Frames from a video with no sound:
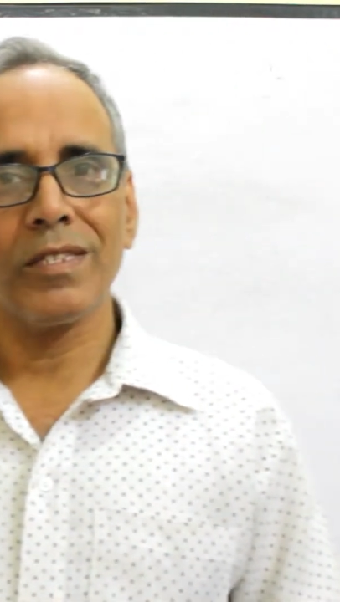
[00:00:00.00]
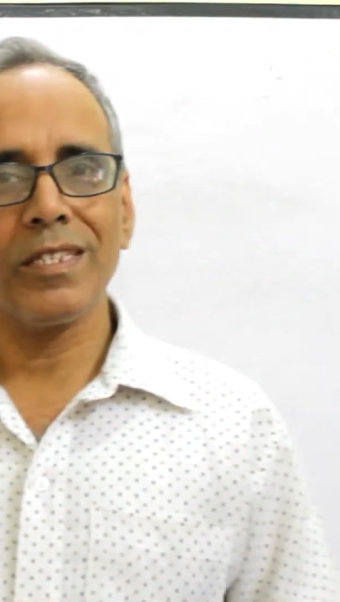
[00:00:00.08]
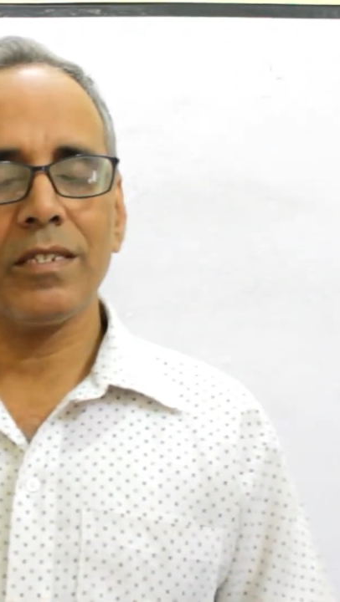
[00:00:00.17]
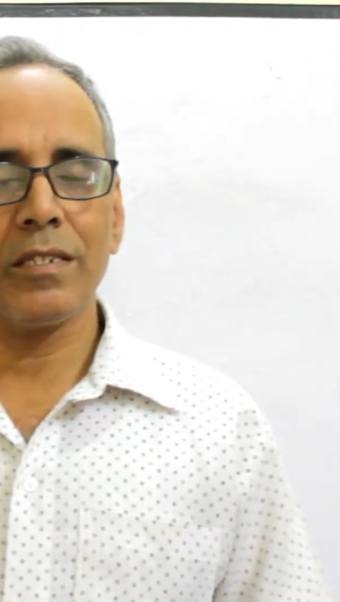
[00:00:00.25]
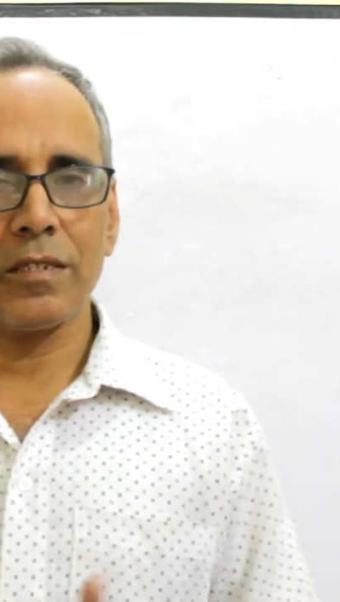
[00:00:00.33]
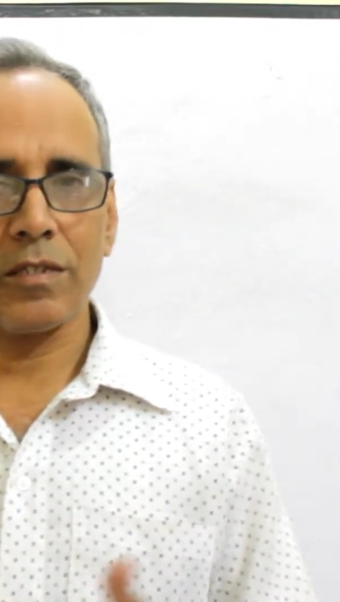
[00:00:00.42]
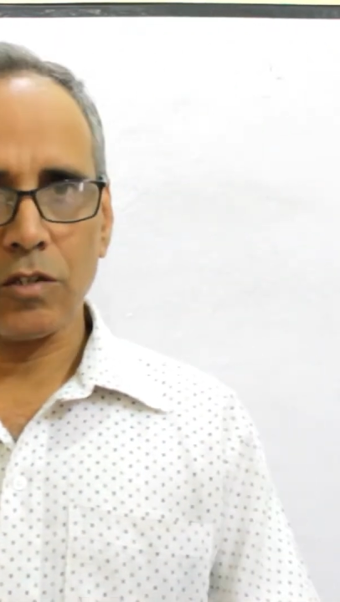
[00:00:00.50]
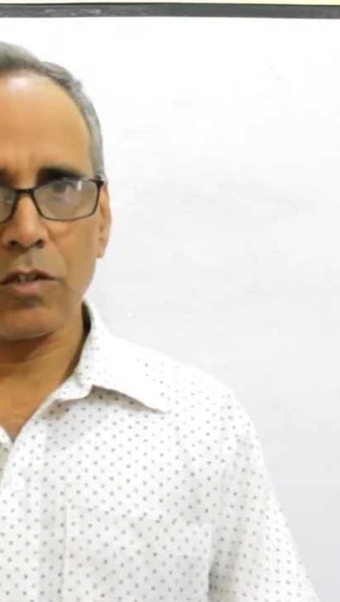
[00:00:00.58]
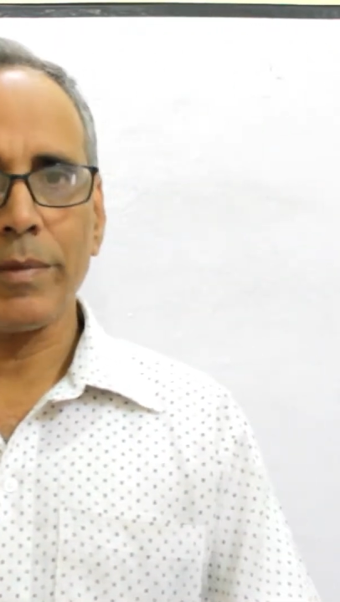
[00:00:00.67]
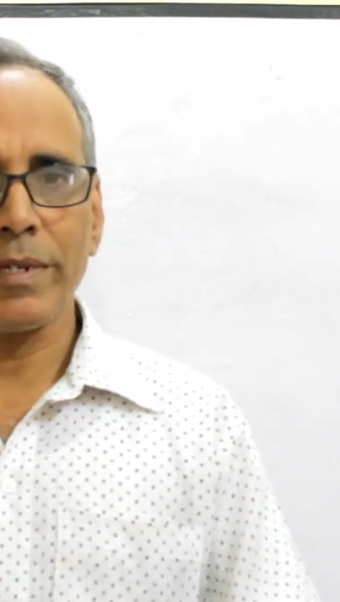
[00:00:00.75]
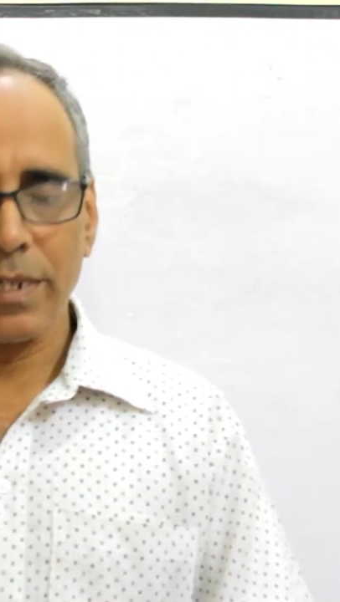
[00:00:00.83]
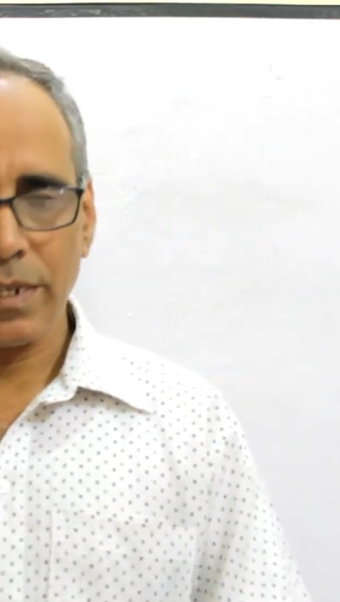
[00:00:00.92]
these
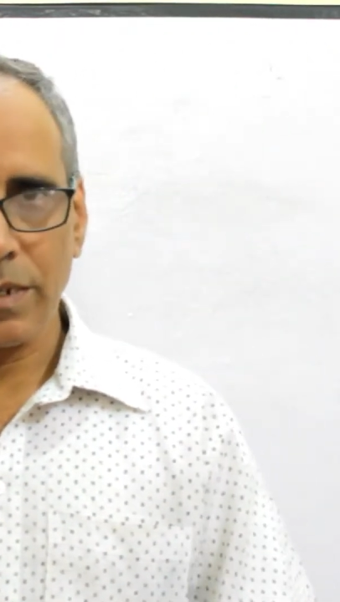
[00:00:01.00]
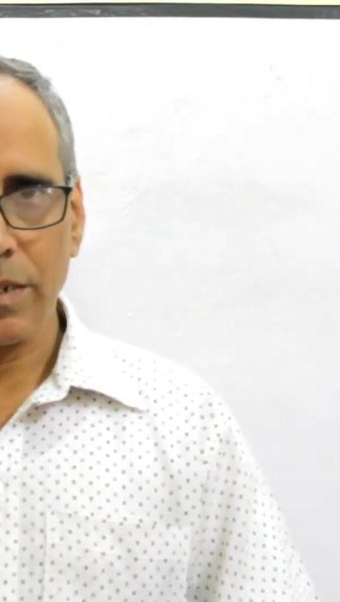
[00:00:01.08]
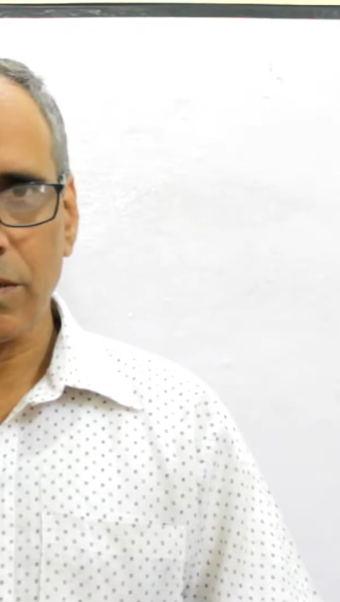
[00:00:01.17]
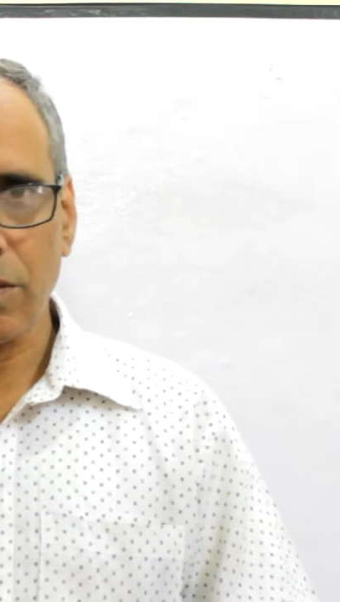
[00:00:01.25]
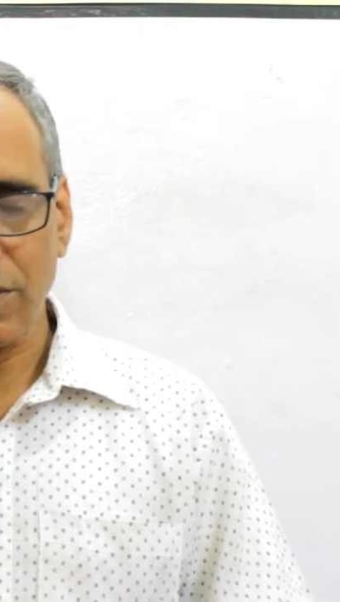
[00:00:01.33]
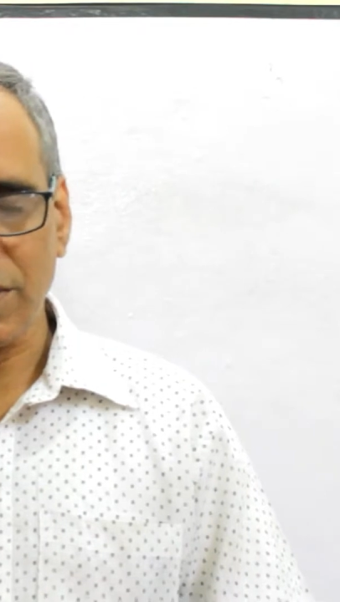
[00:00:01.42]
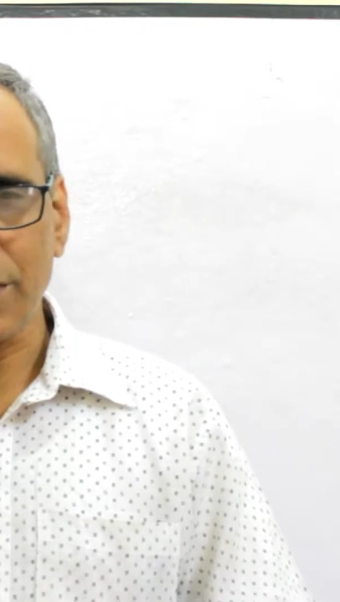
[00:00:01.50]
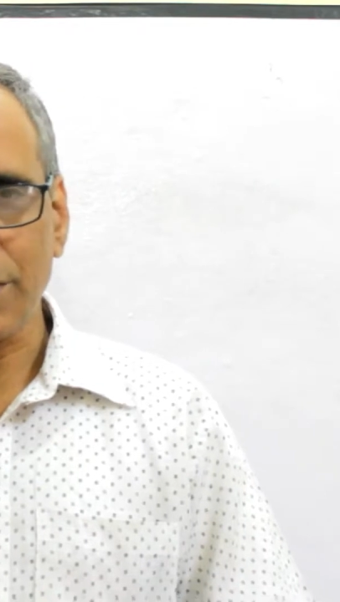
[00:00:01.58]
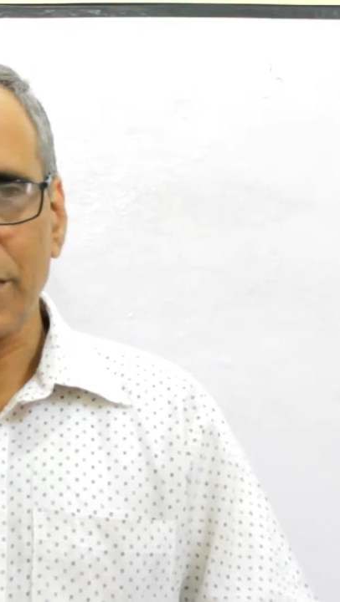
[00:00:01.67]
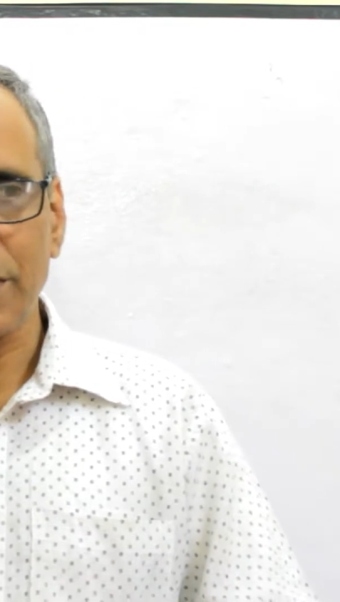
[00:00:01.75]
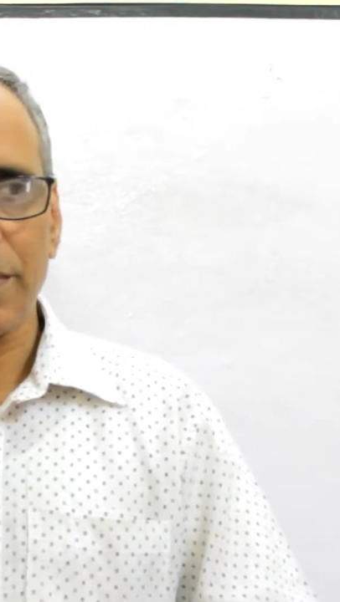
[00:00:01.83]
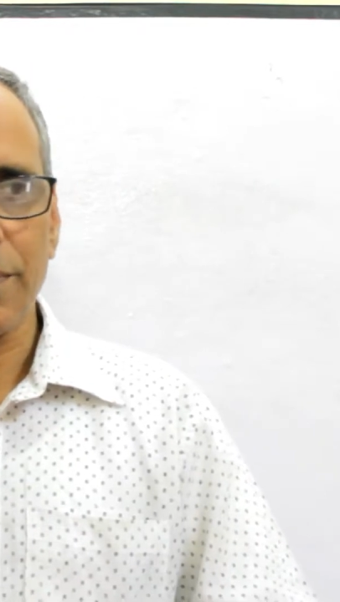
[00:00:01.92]
geometry
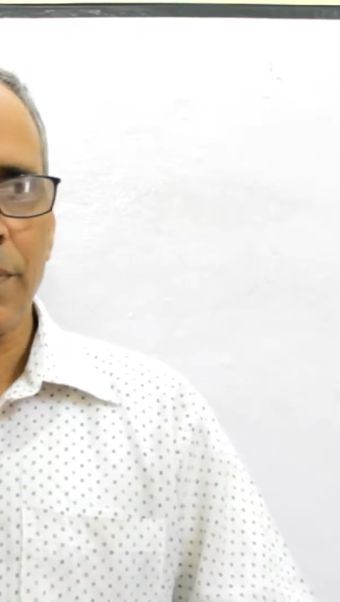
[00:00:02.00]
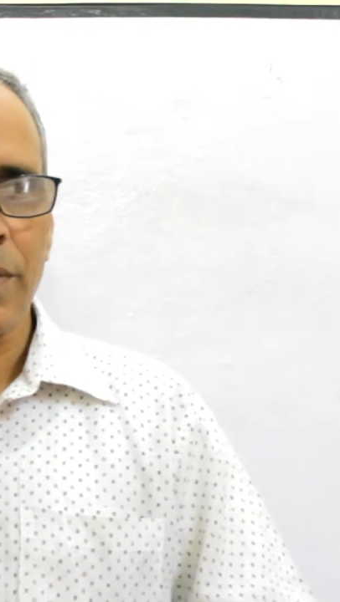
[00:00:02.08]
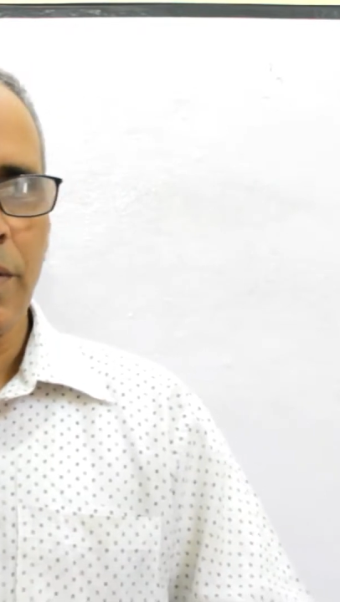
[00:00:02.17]
concepts.